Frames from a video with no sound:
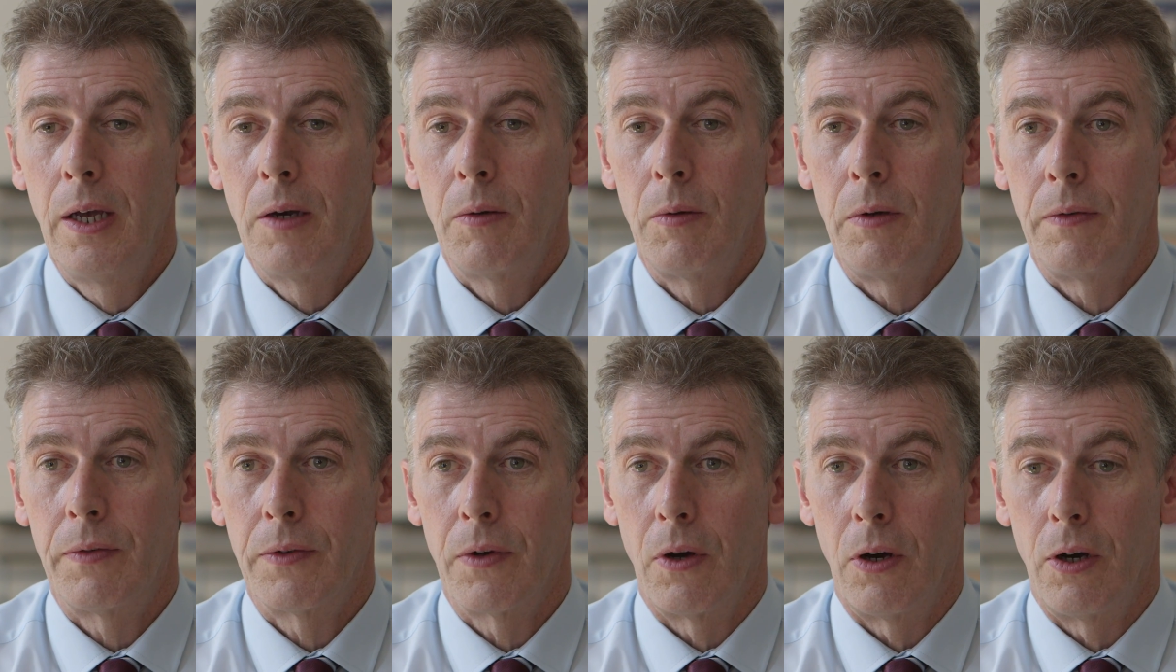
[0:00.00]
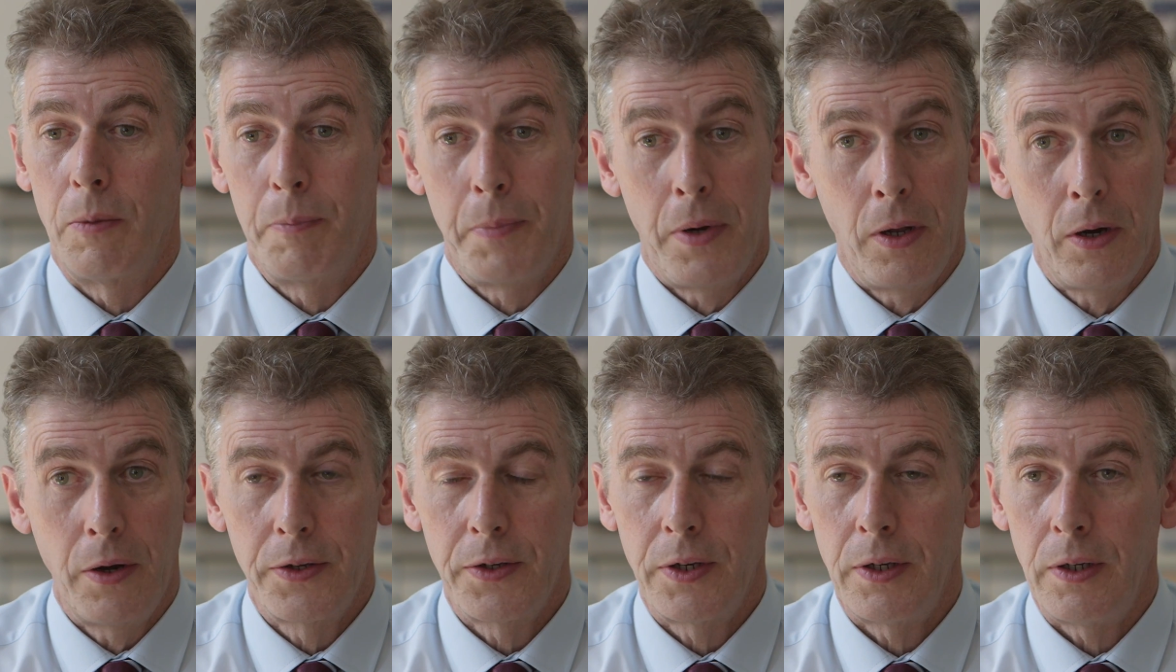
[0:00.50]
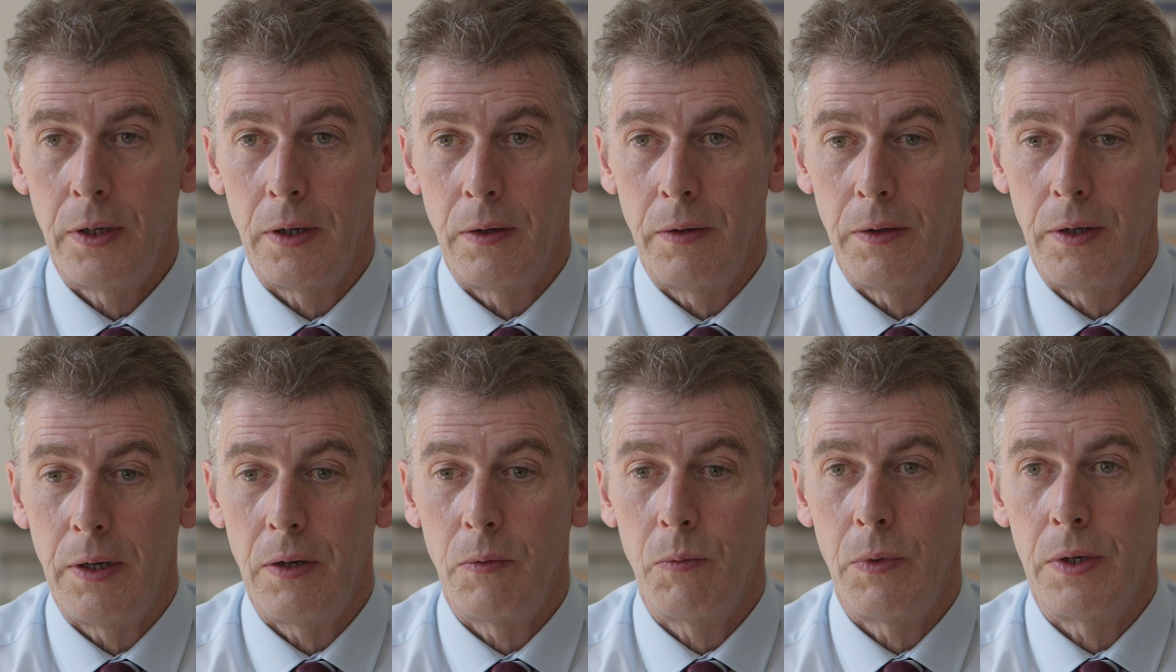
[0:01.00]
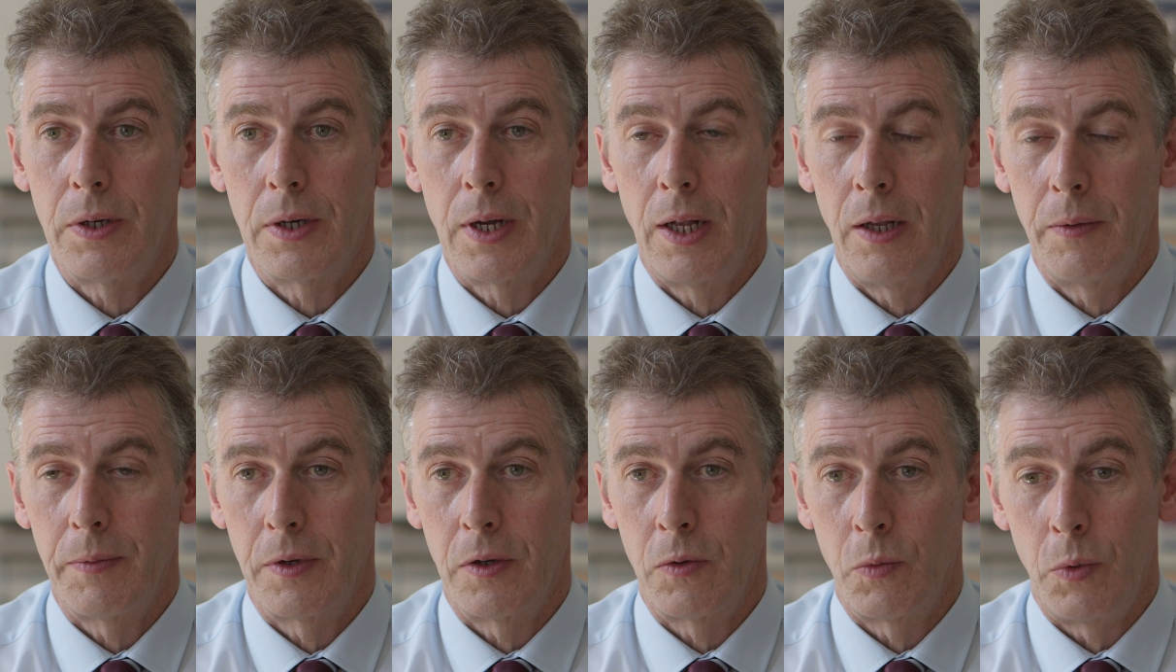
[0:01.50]
We've got a policy unit which
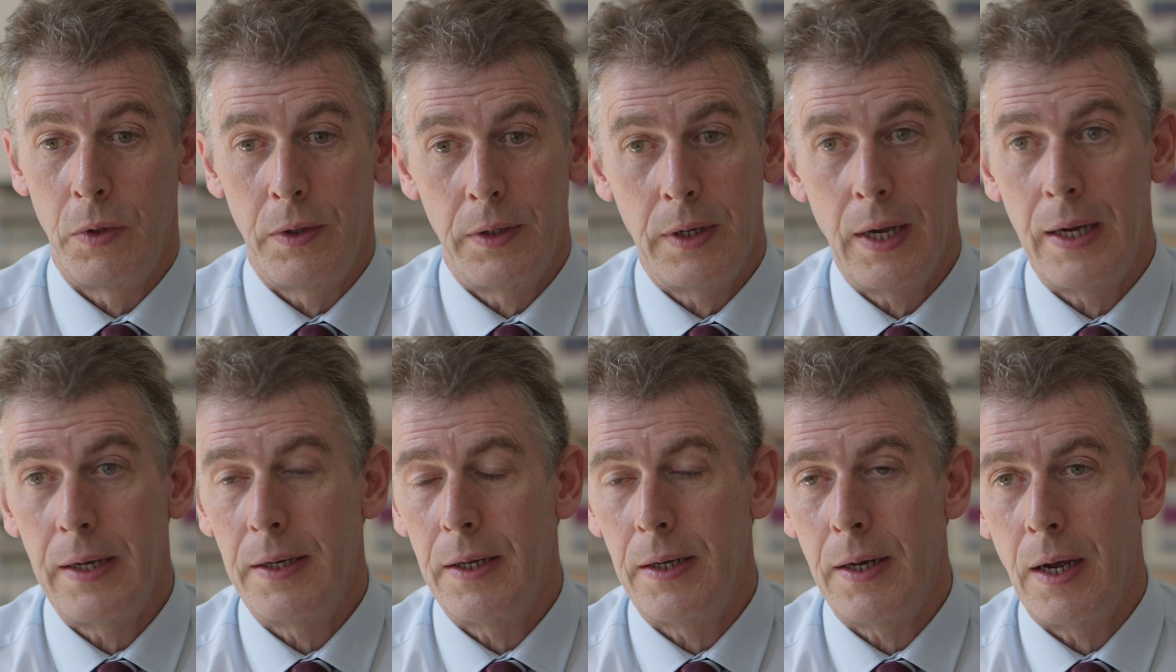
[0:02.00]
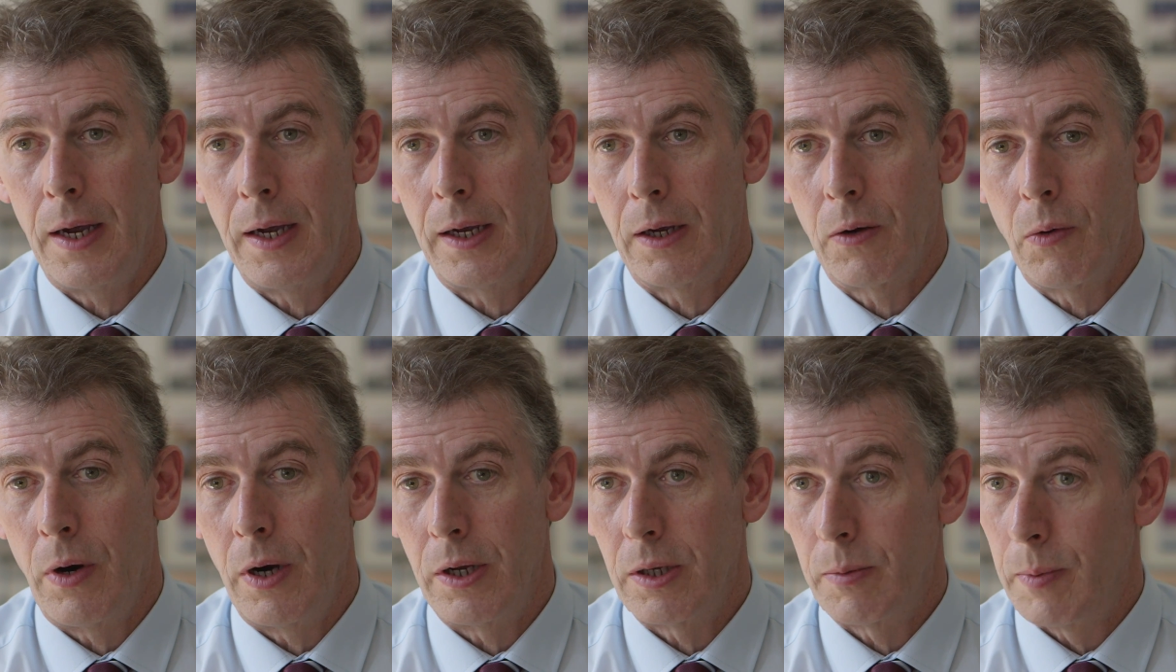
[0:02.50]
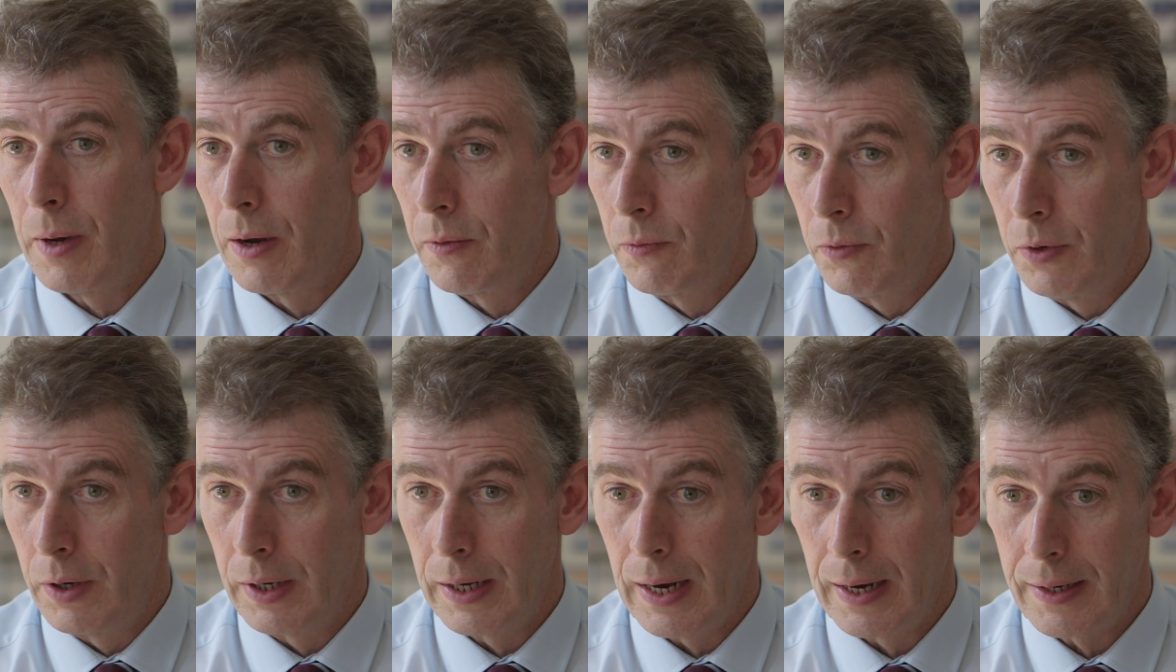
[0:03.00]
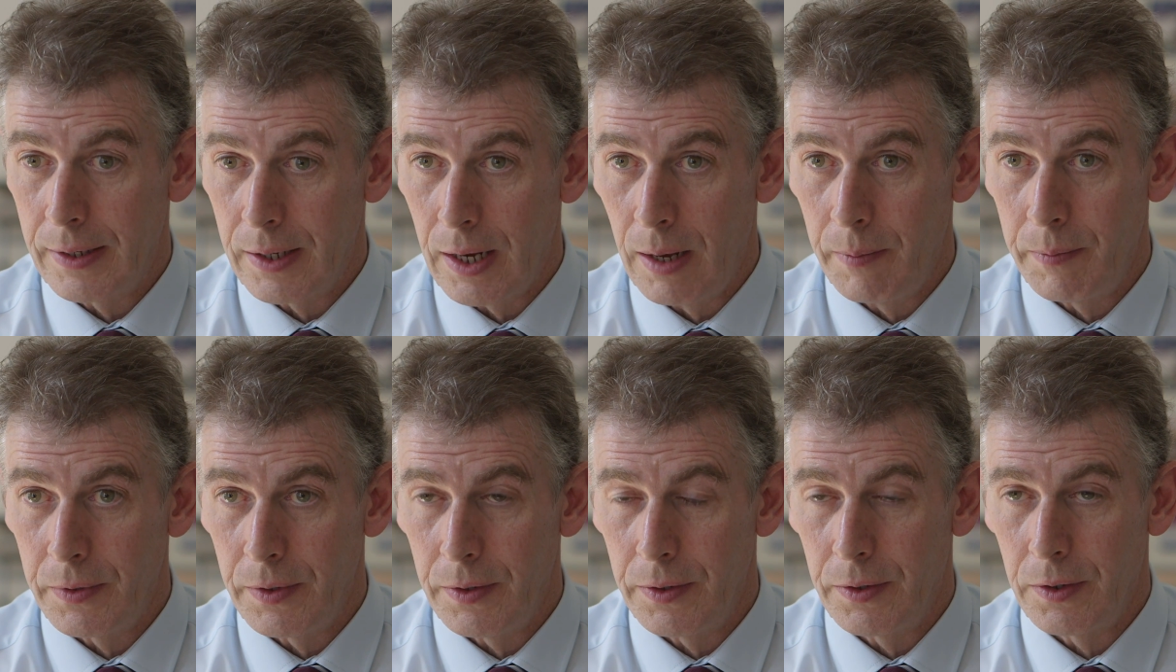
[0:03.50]
helps us with day-to-day inquiries about running
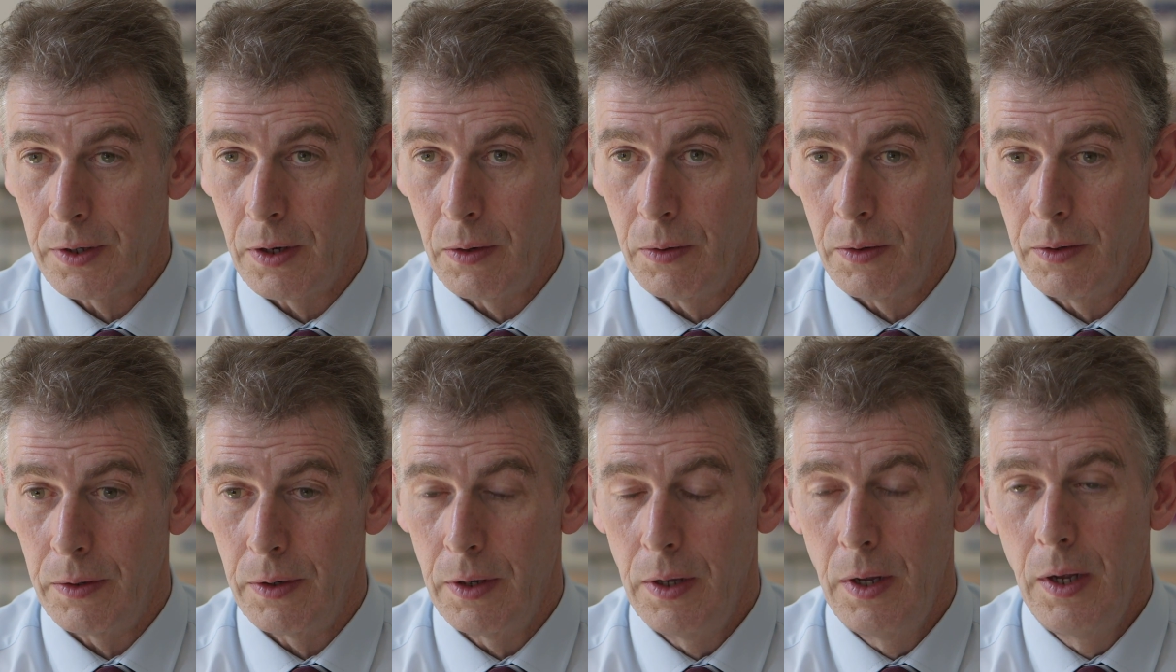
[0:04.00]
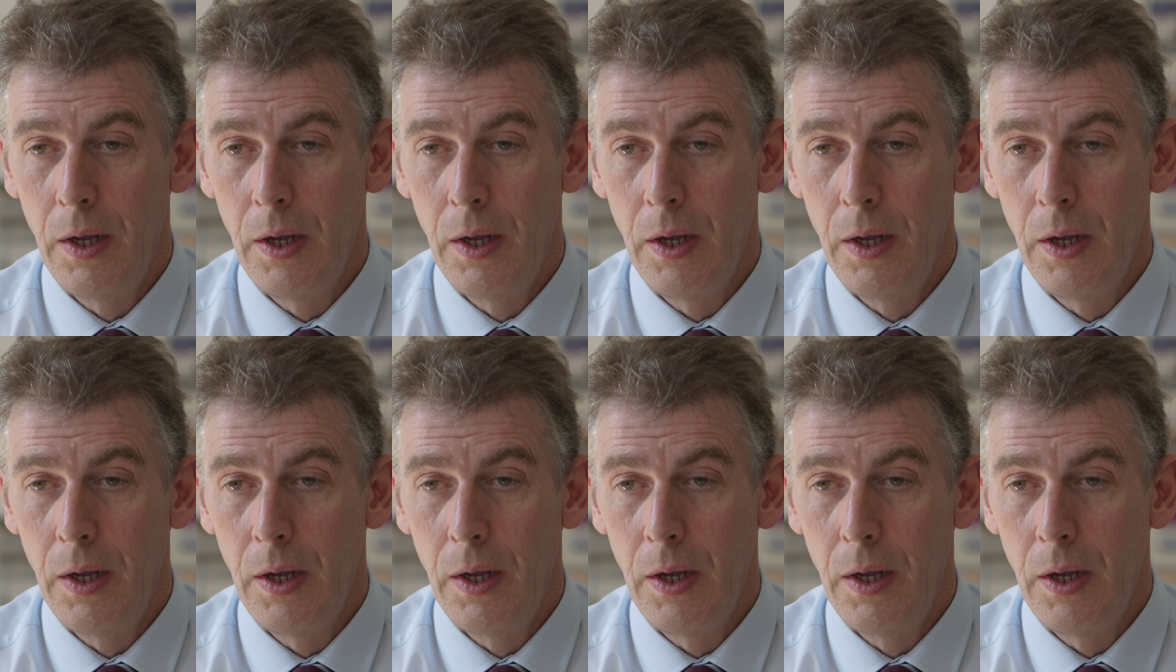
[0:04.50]
exams and so on.